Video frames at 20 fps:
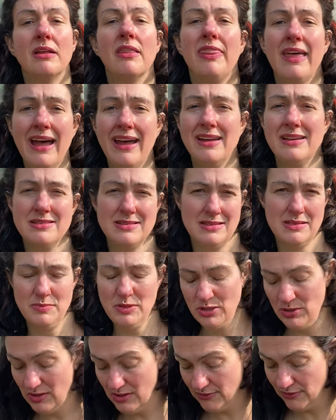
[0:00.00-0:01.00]
that is the
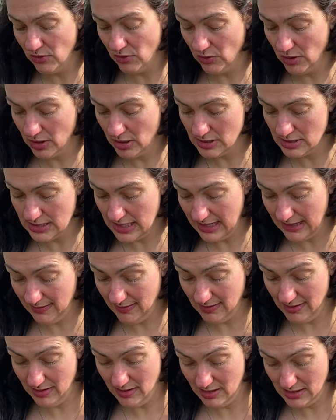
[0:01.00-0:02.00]
beauty of horrors, I
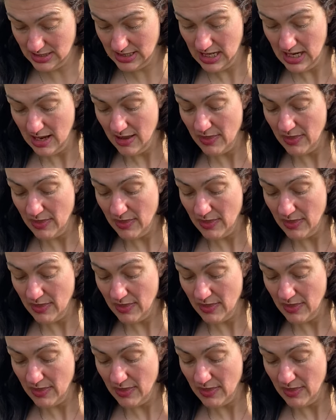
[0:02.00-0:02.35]
learned.